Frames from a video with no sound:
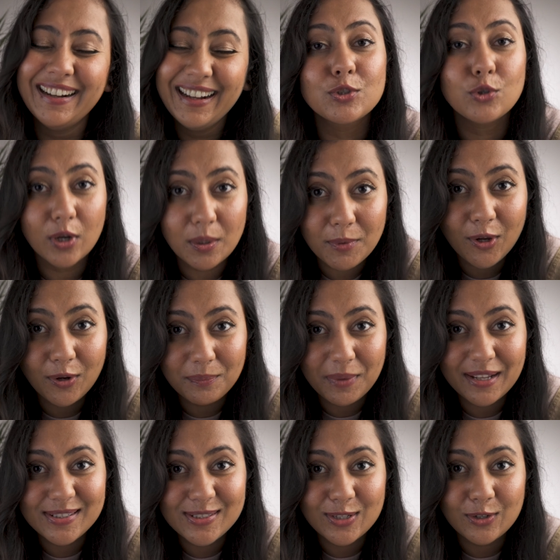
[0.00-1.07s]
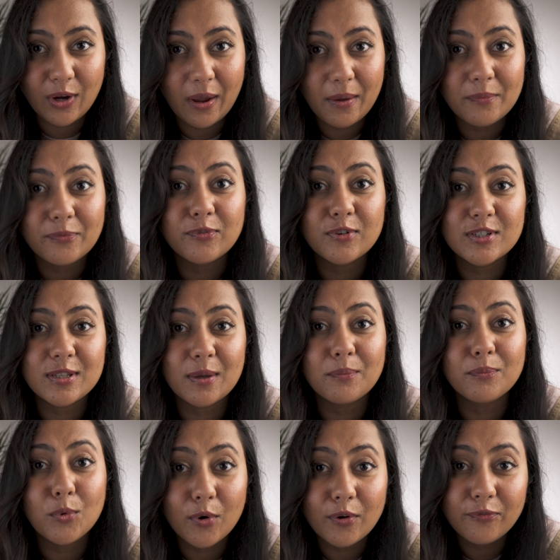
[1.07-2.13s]
Join me on my Instagram for some
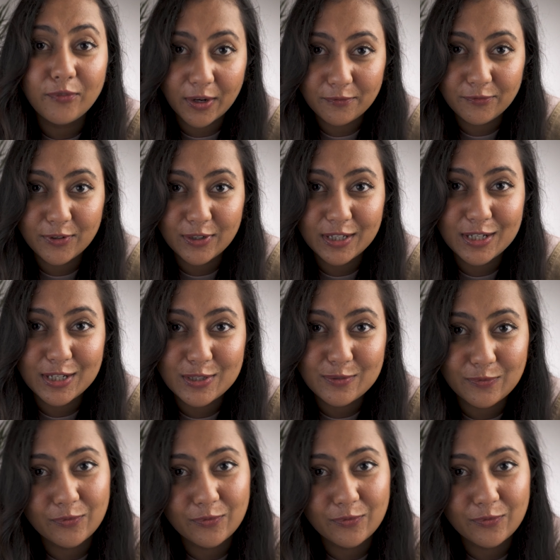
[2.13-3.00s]
more fun footage,